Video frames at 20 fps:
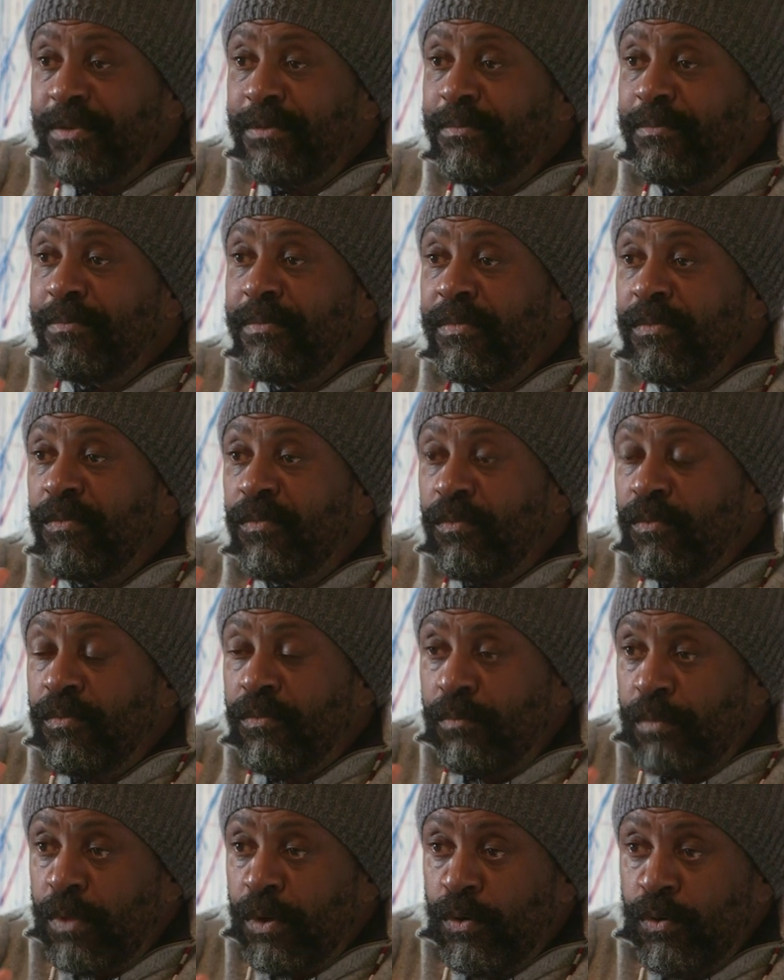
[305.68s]
to
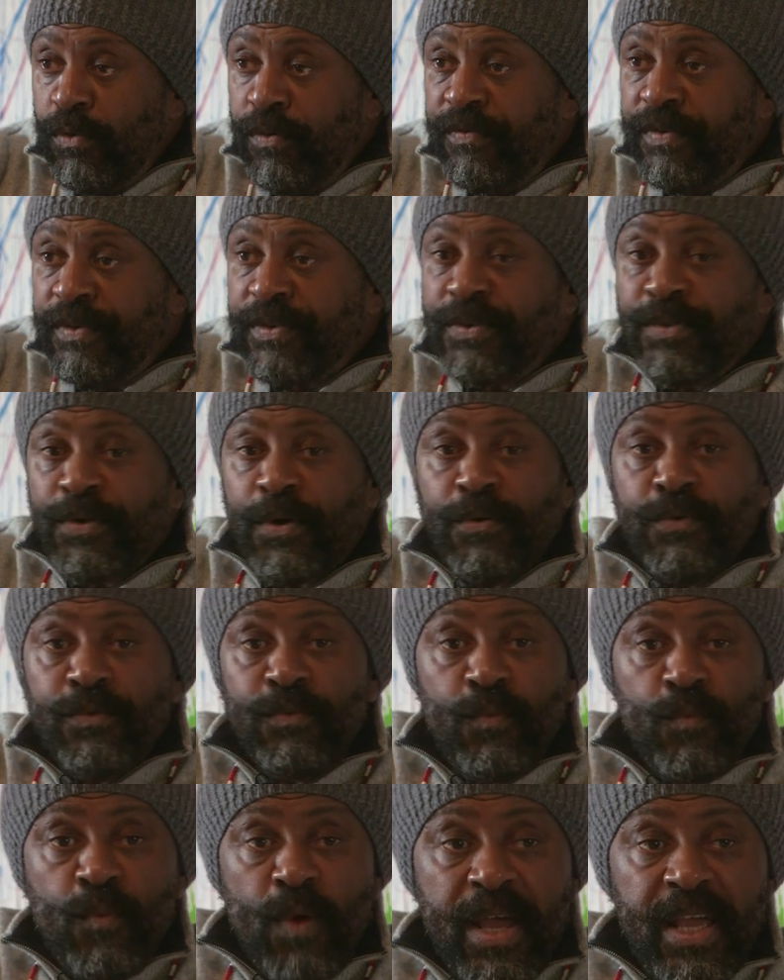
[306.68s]
move a
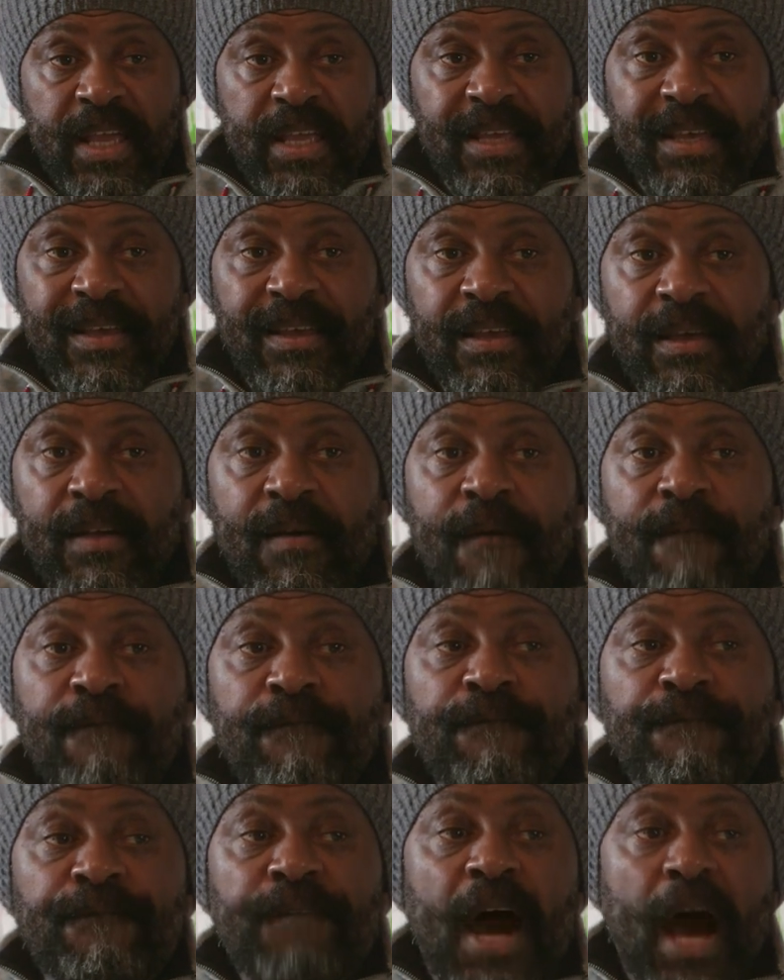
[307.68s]
certain way,
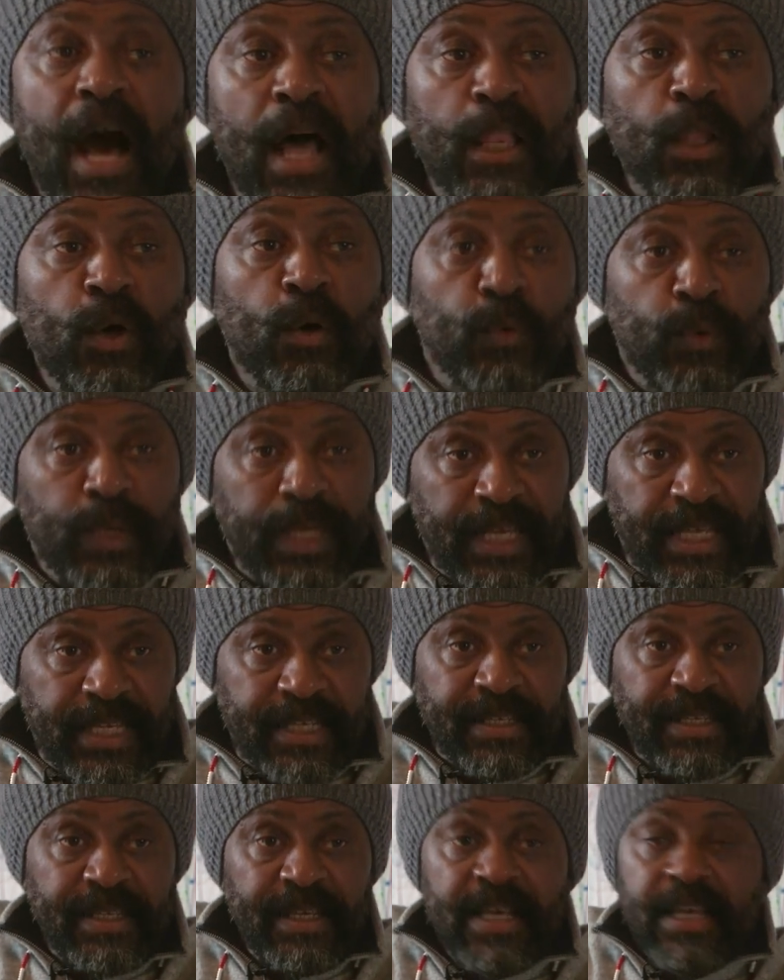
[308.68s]
follow it.
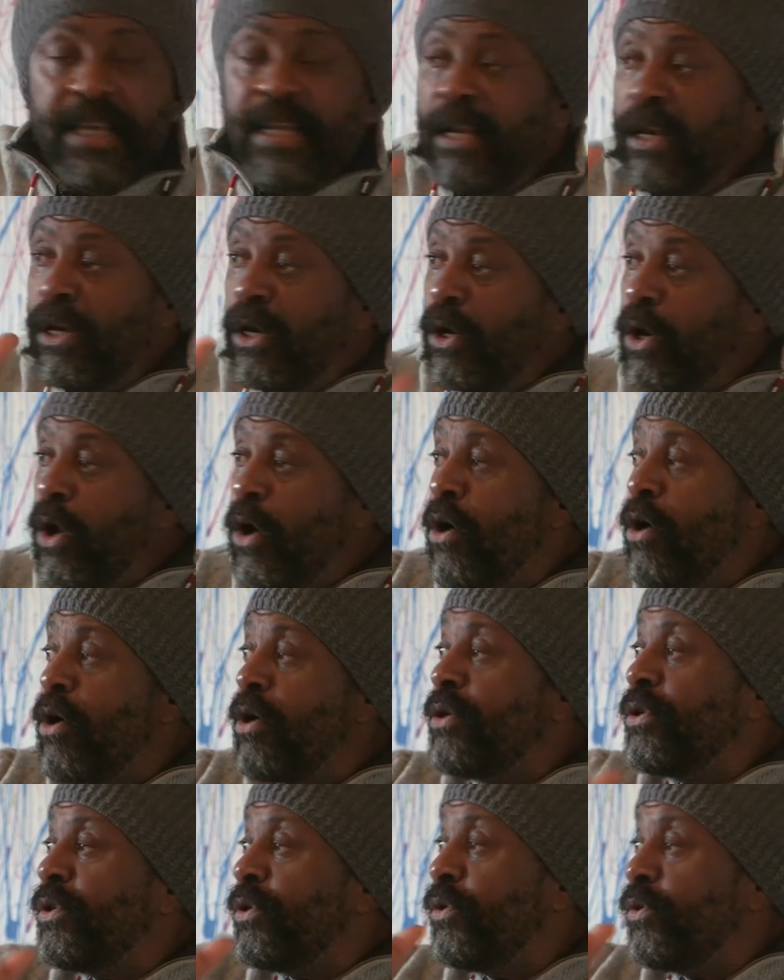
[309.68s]

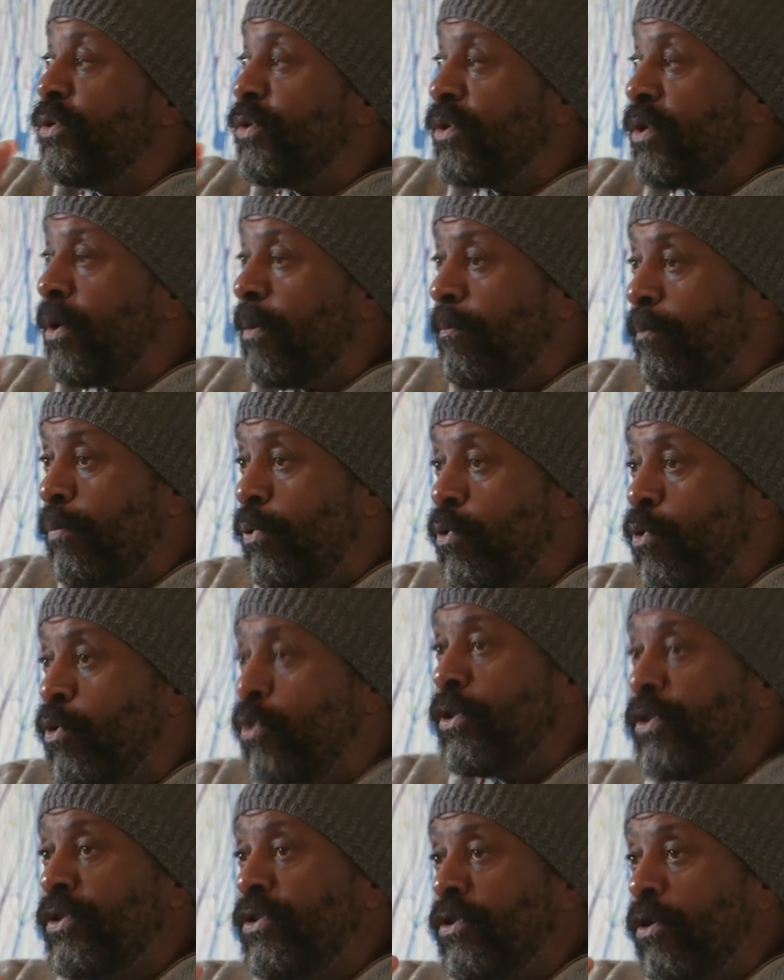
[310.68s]
Learn to
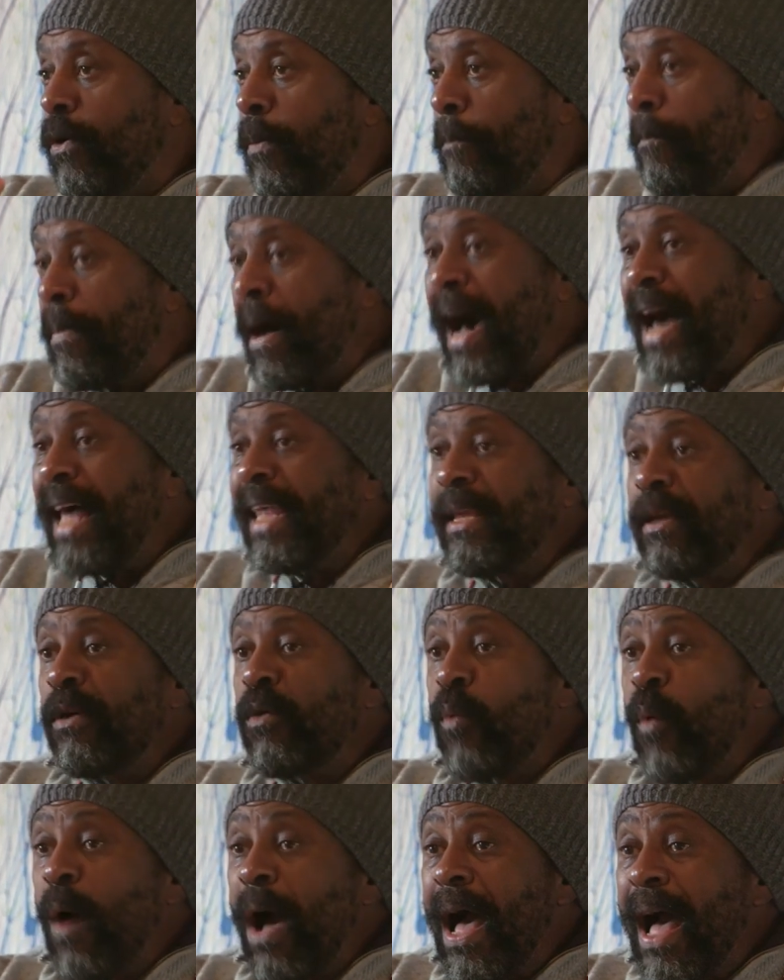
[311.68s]
support your body.
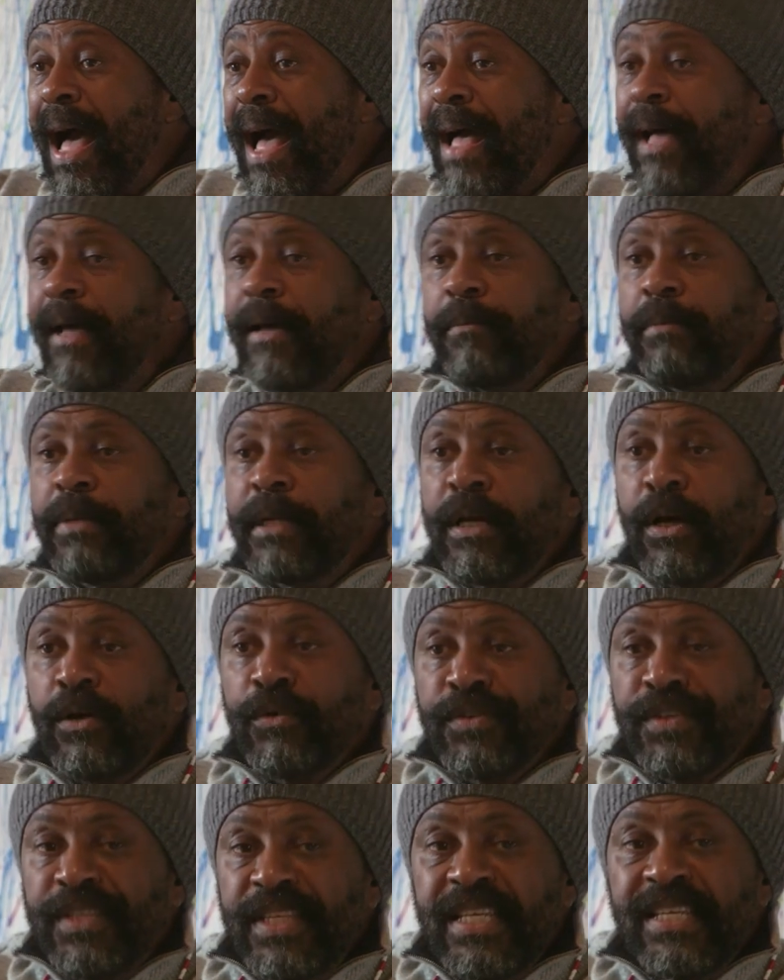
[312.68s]
Why?
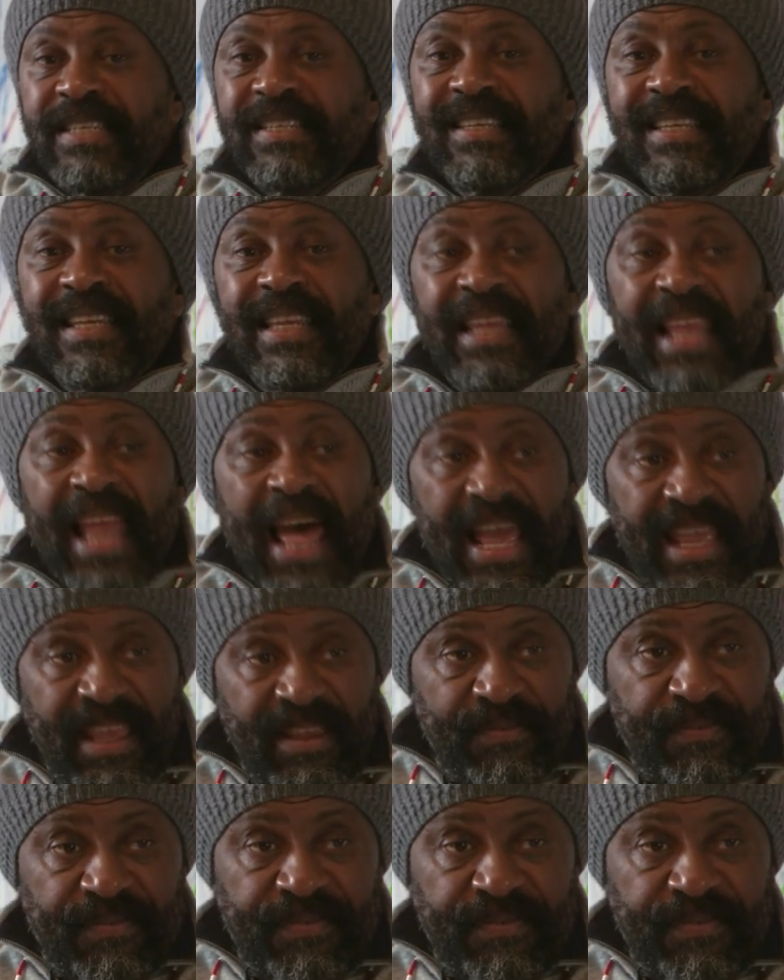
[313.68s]
Because this life